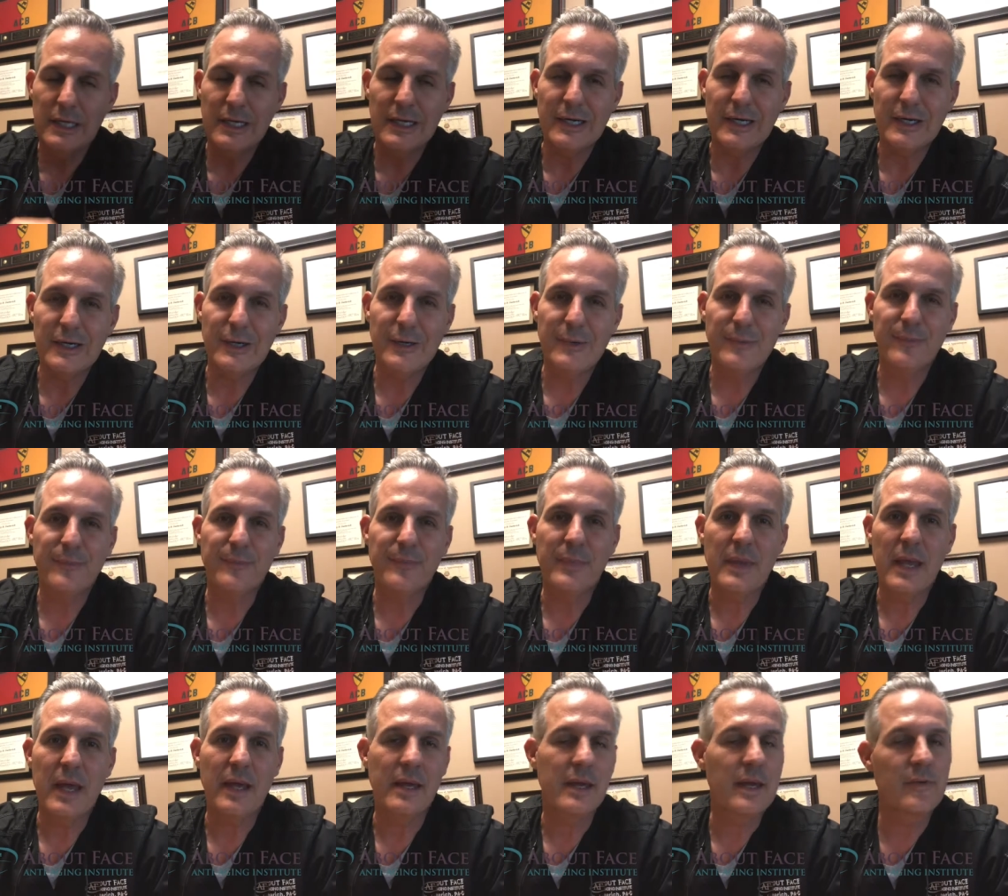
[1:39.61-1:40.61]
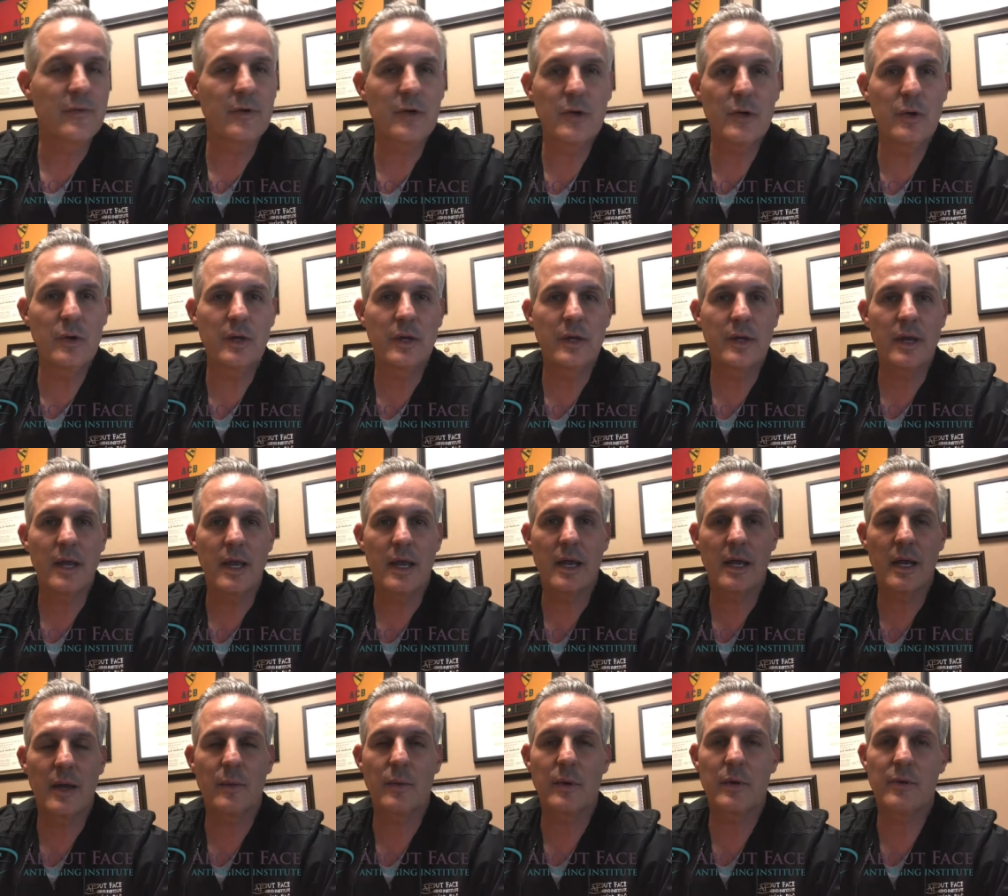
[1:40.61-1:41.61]
Um, I never do it
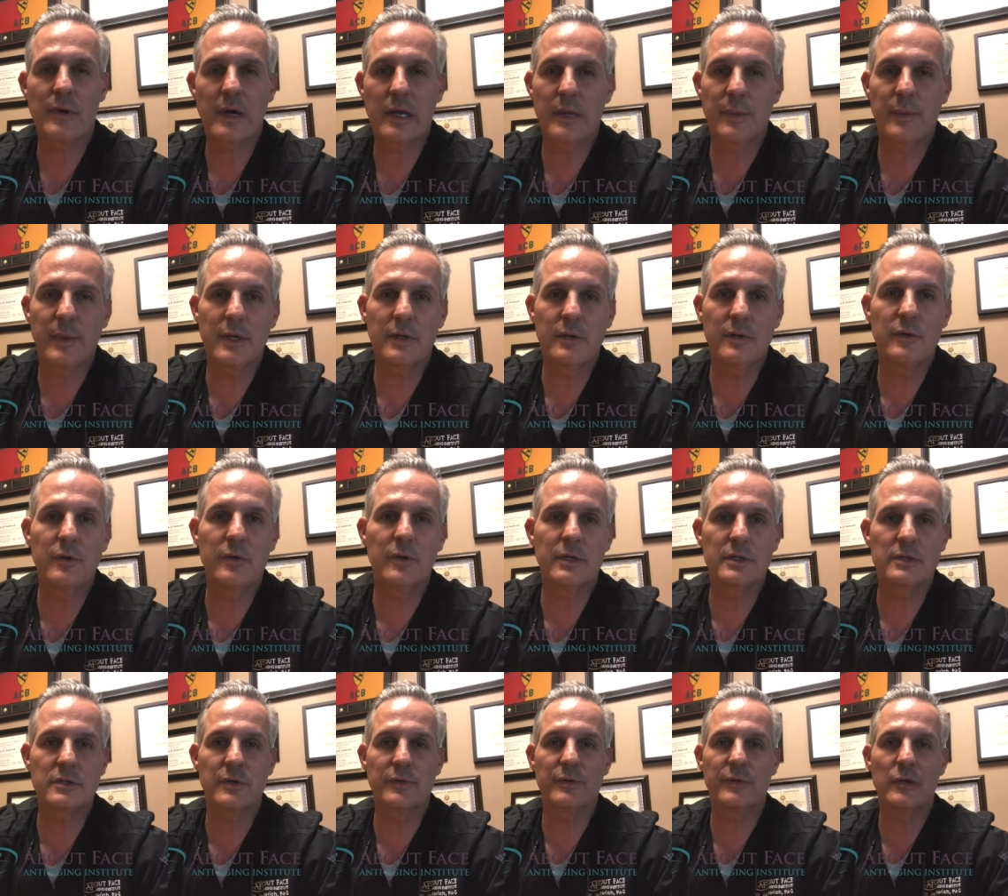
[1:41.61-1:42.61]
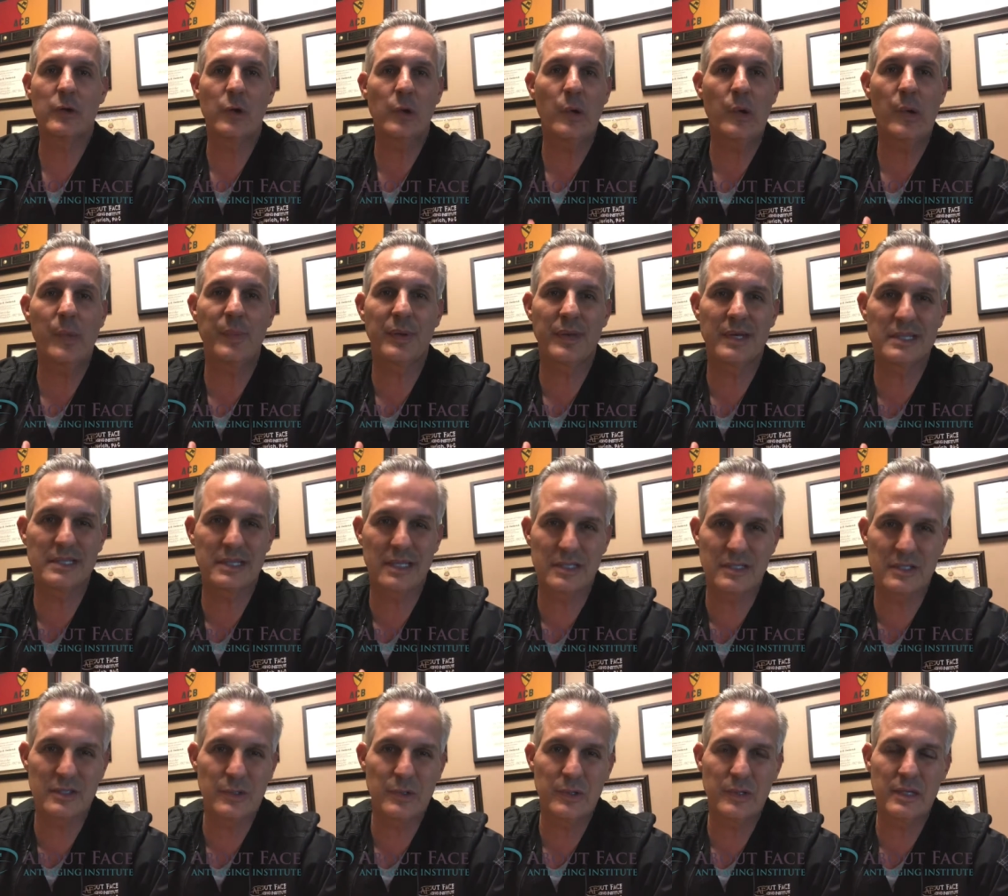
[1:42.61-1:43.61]
and I wouldn't recommend you do it. So if you go to a place
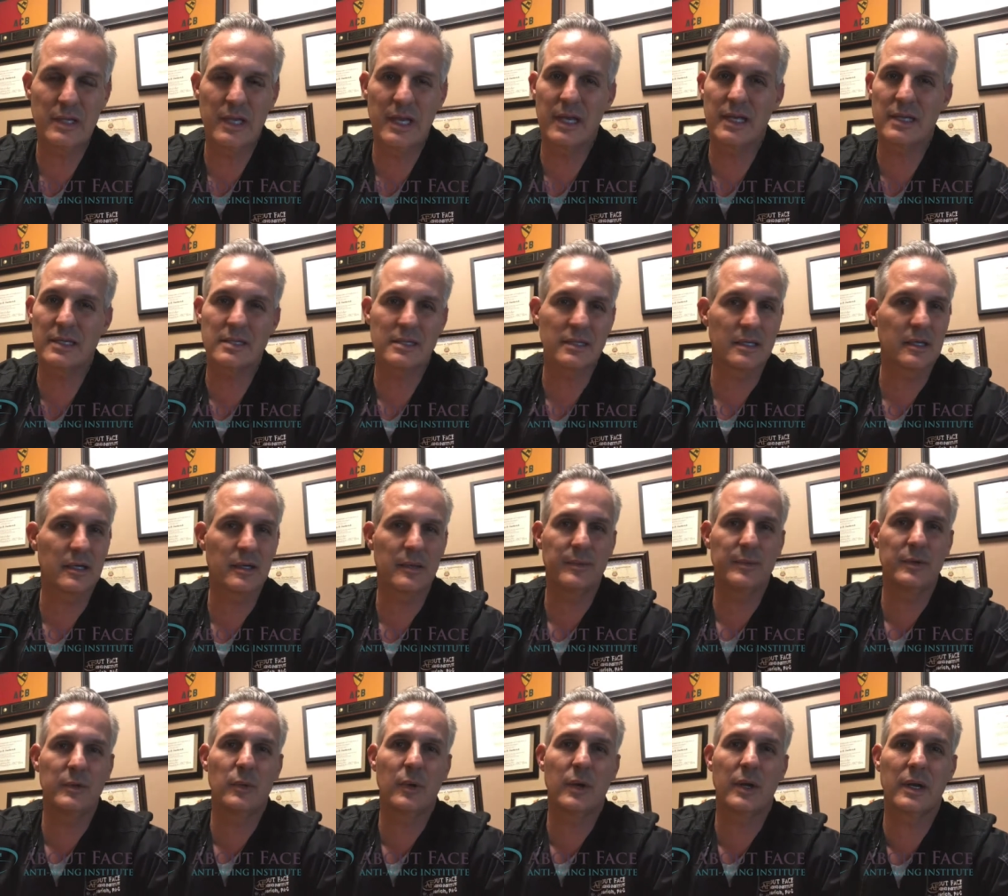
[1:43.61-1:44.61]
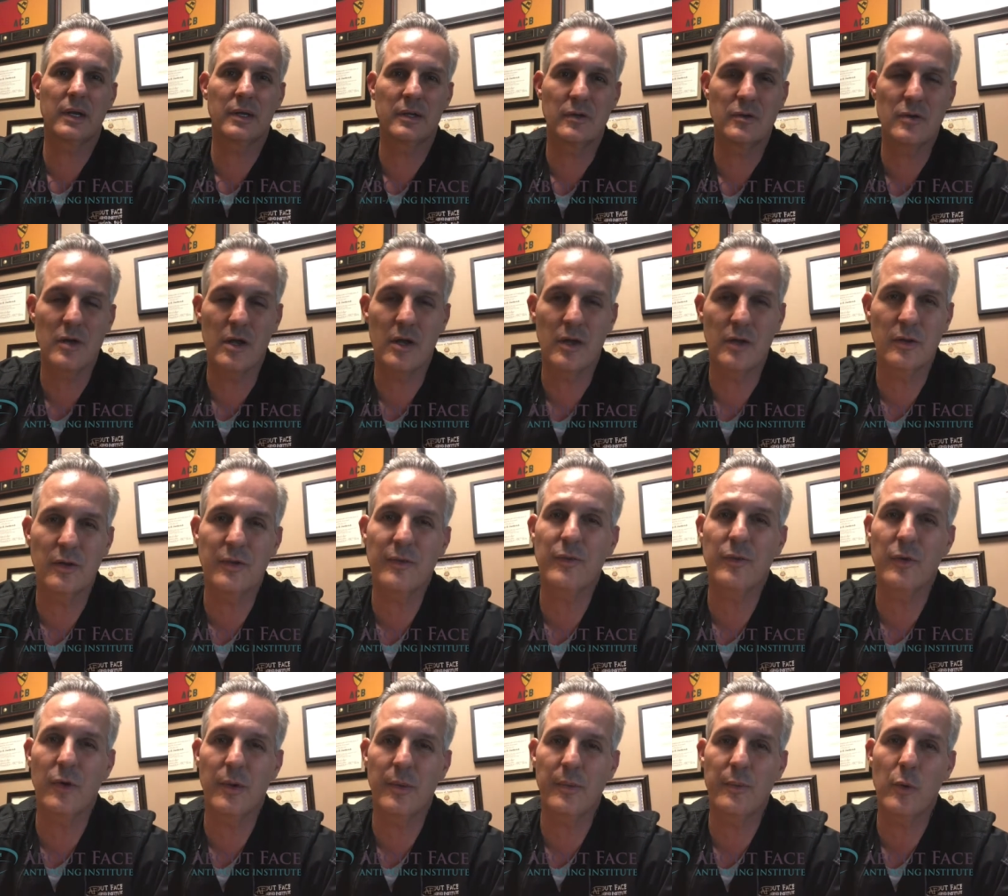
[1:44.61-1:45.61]
that's doing that, um, you want to uh, look
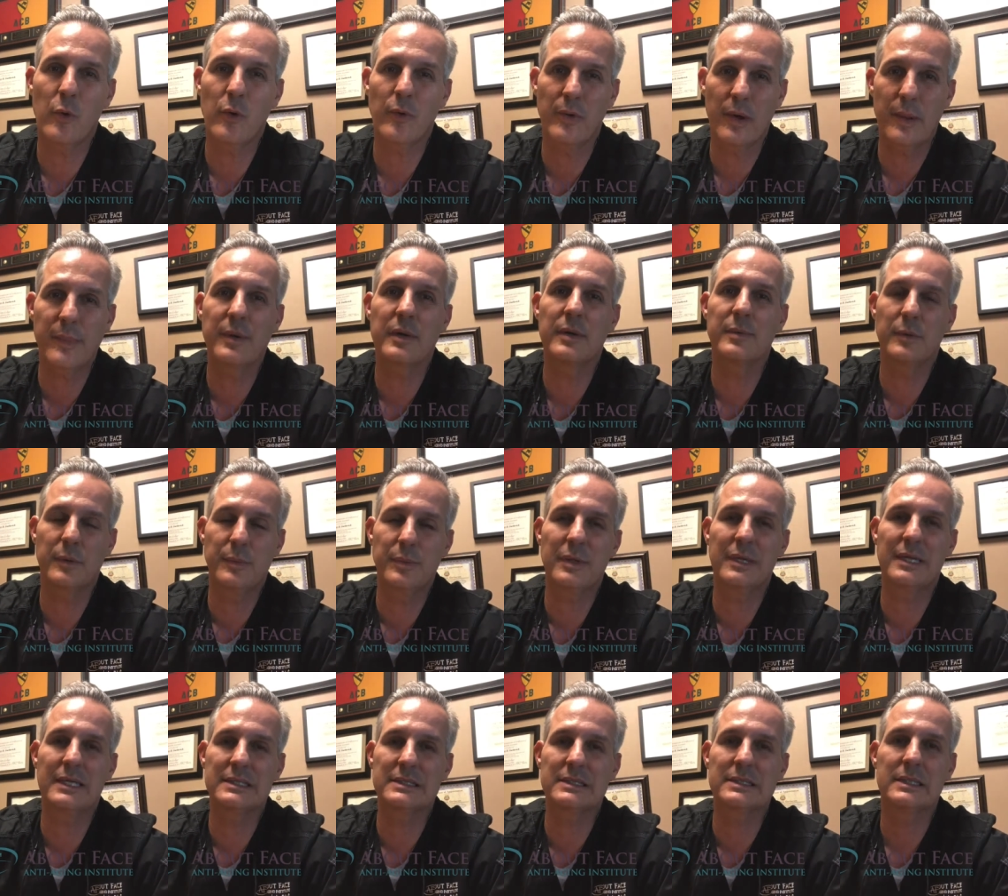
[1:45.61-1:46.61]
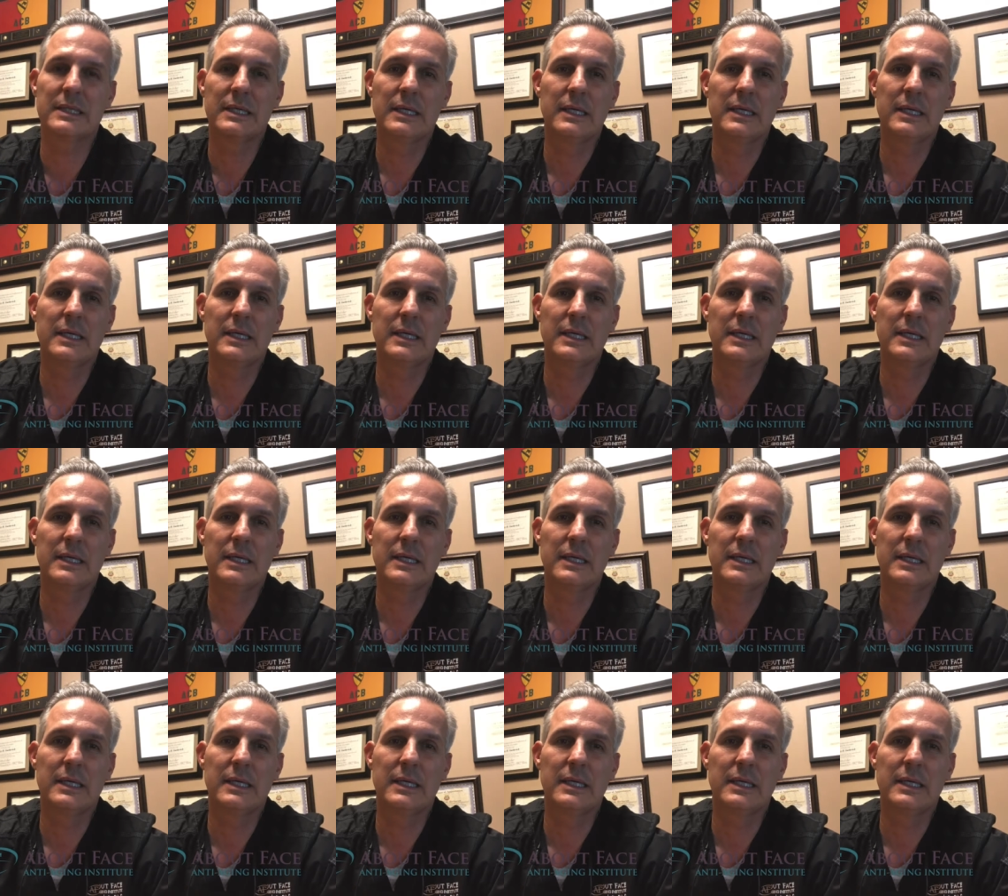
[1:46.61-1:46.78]
for a more reputable place